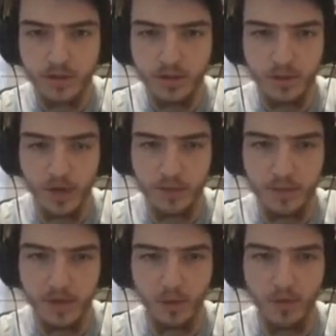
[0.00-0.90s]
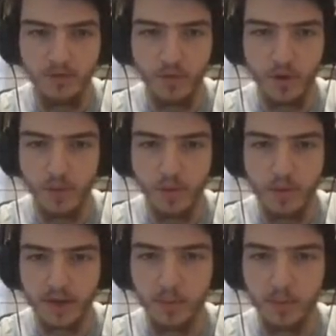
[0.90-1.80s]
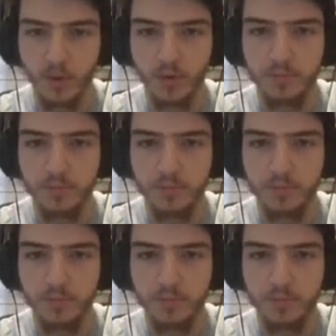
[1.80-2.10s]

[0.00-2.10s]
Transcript: We gotta make a run for it. I'm going back to the portal.